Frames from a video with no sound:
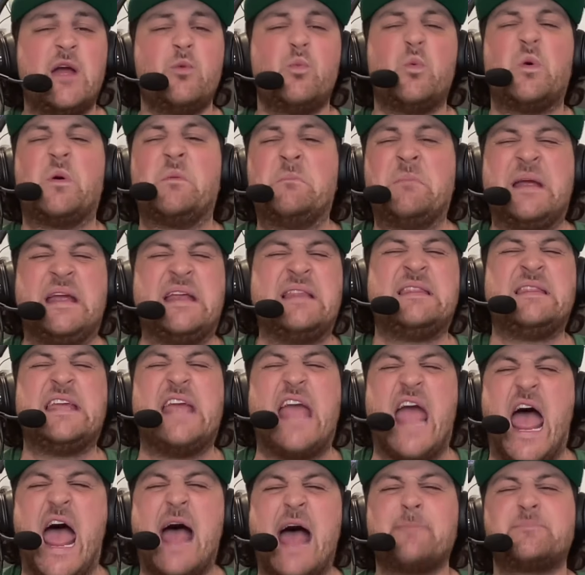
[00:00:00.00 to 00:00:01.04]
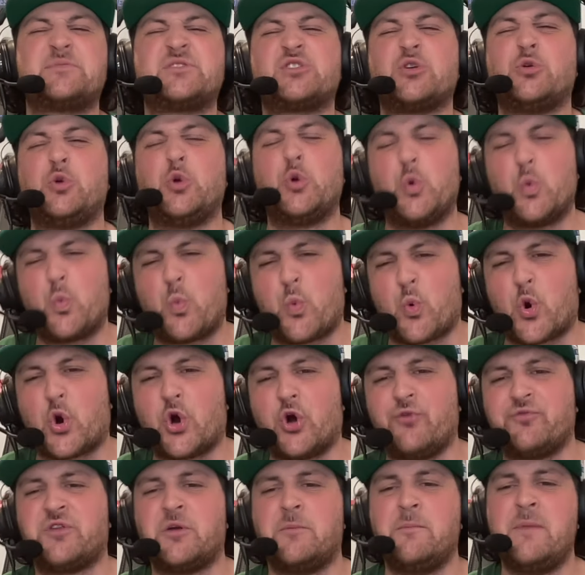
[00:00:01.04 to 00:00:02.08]
It will mean the absolute
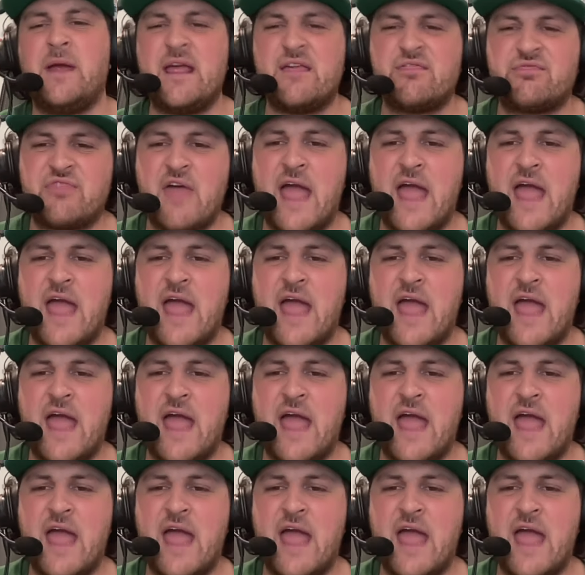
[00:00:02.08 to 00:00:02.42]
world to me.